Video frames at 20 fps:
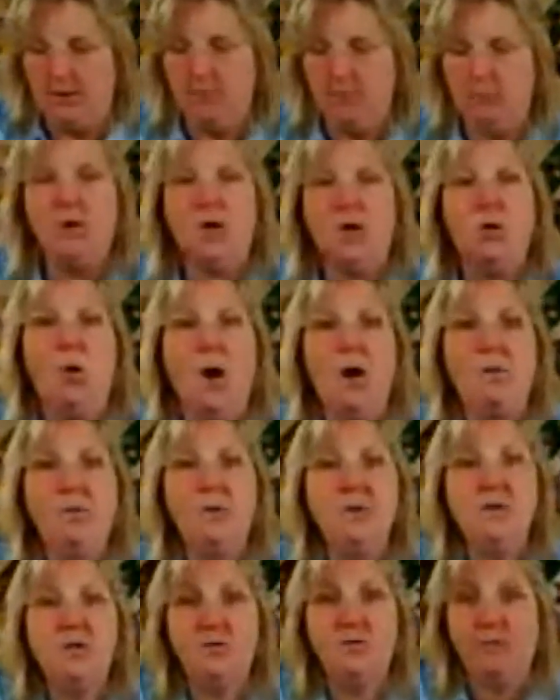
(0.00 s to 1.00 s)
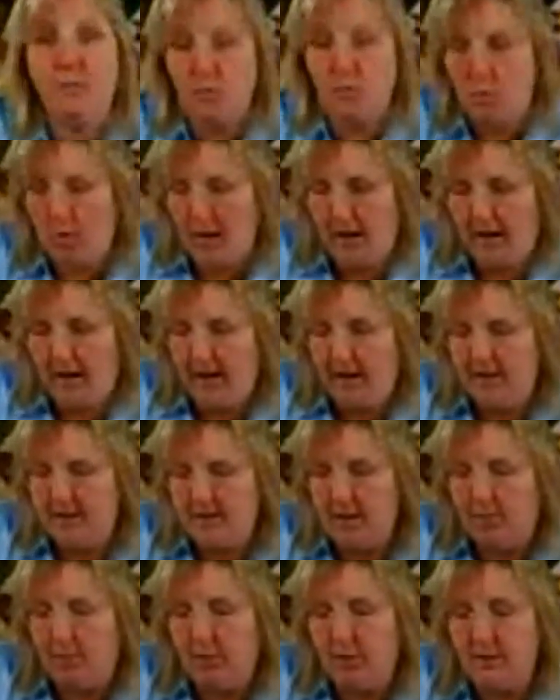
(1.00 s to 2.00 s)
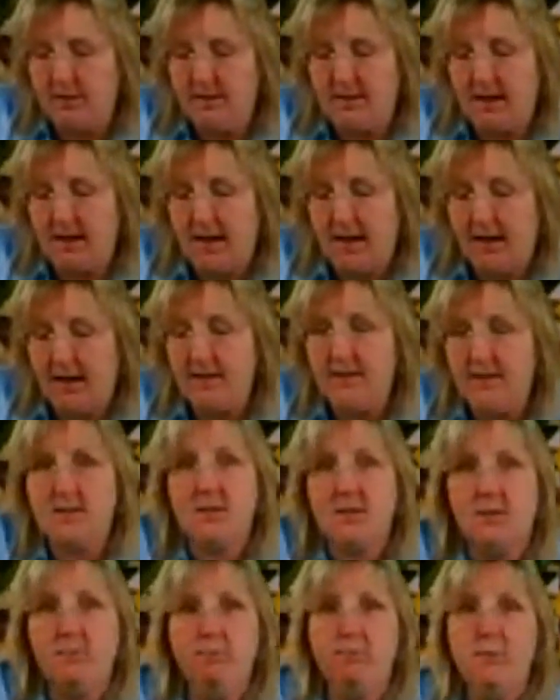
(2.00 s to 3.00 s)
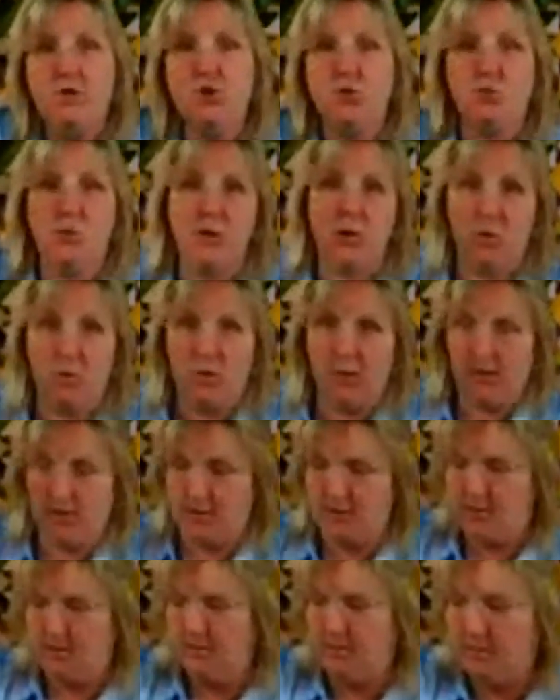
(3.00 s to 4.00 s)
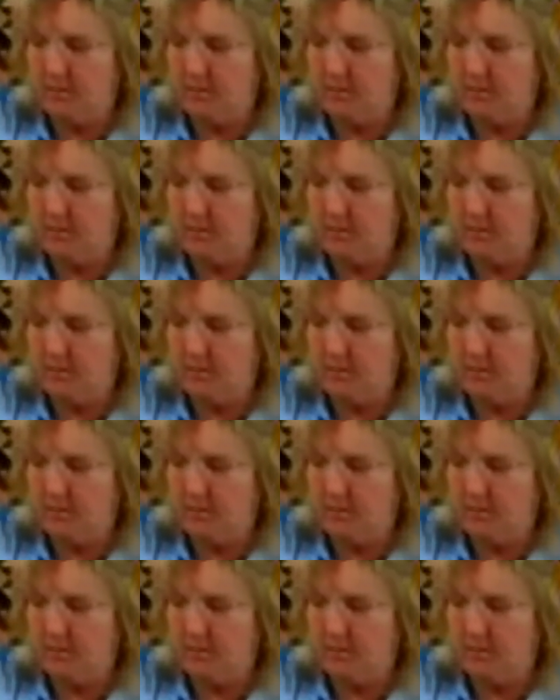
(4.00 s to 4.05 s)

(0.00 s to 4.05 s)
requirements for a double size mystery quilt.